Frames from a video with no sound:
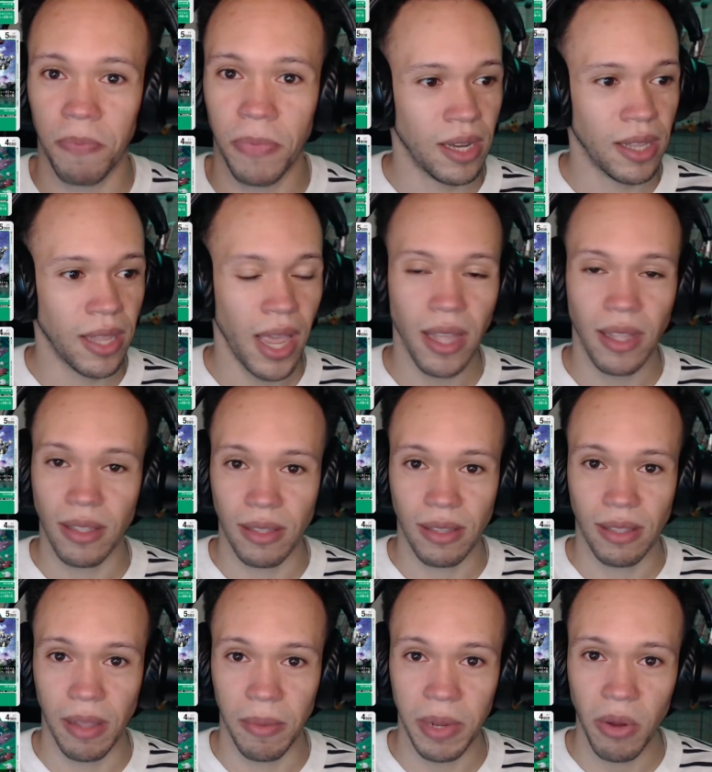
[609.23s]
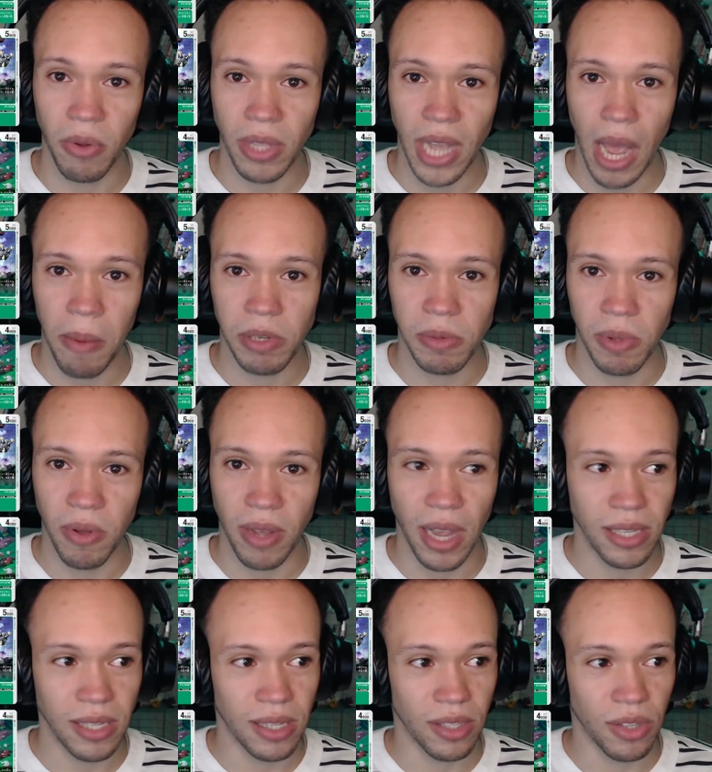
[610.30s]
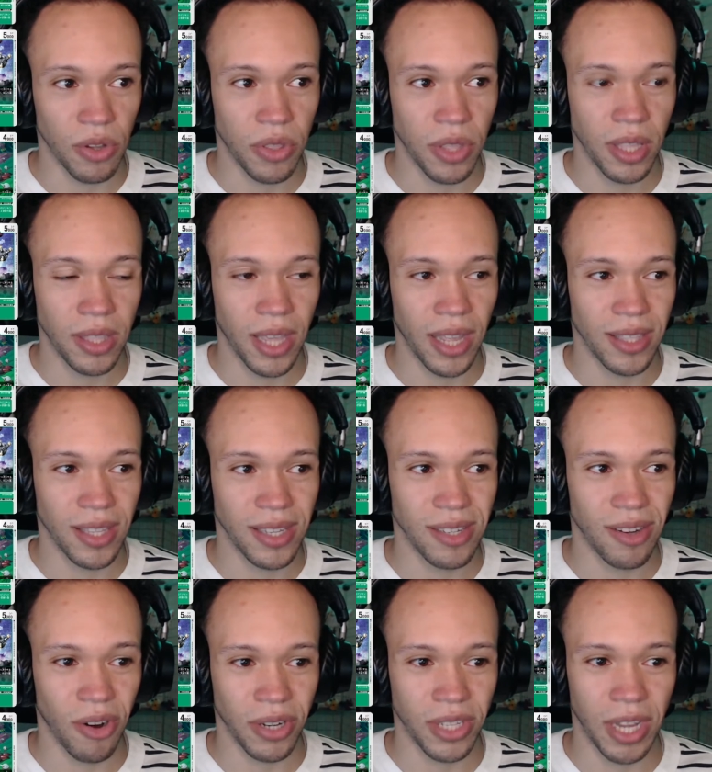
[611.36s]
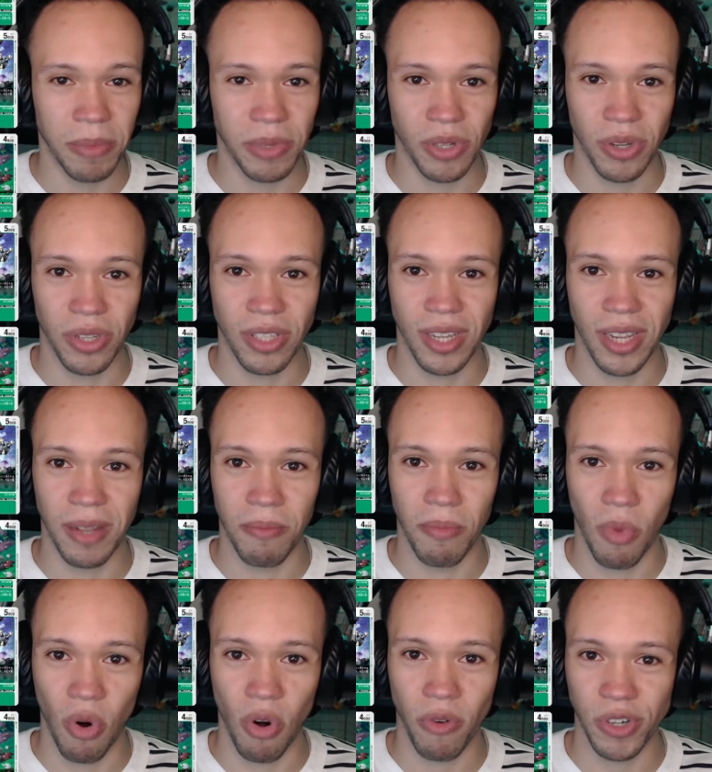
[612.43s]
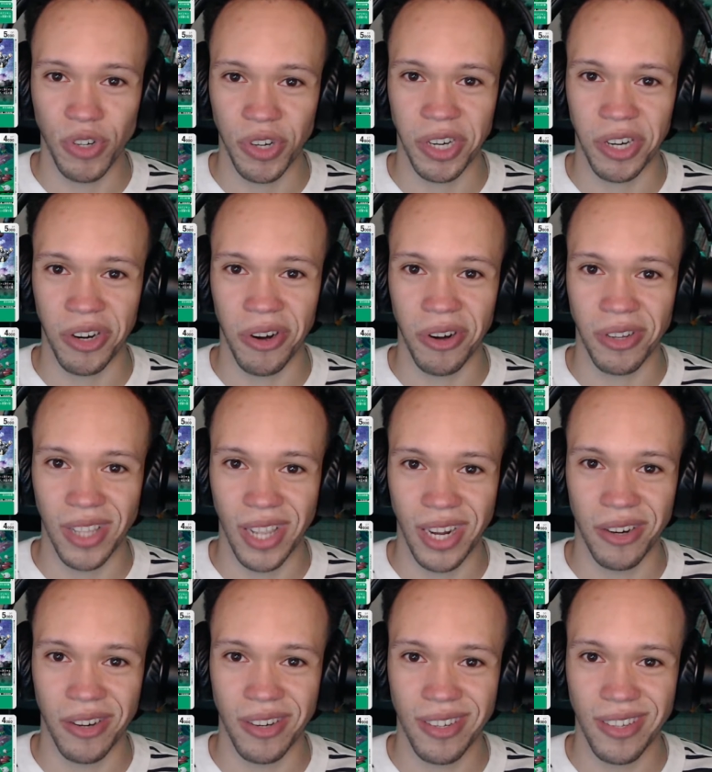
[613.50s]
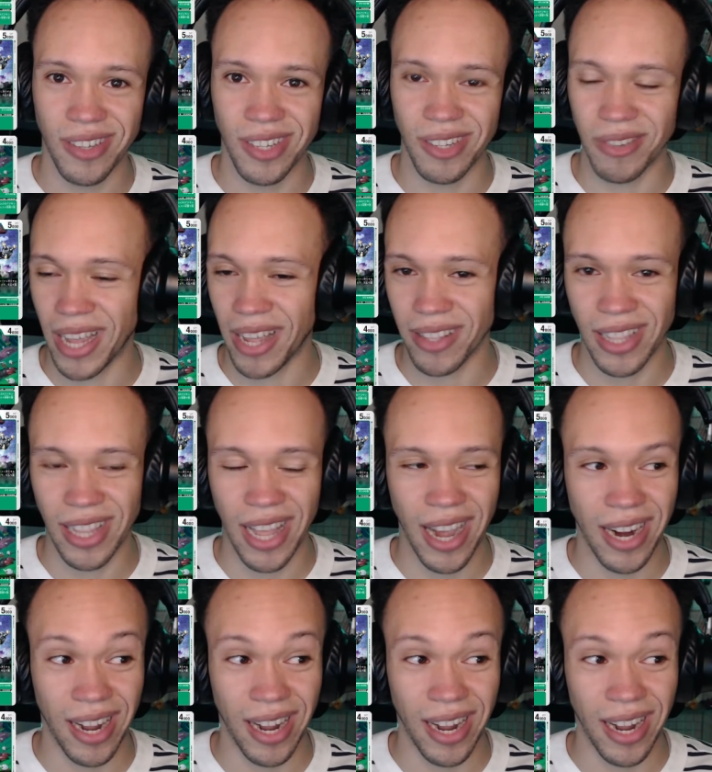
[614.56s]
Yeah, let me know in the comments below, guys. Do you think that this archetype is going to get more restricted cards later, down the line?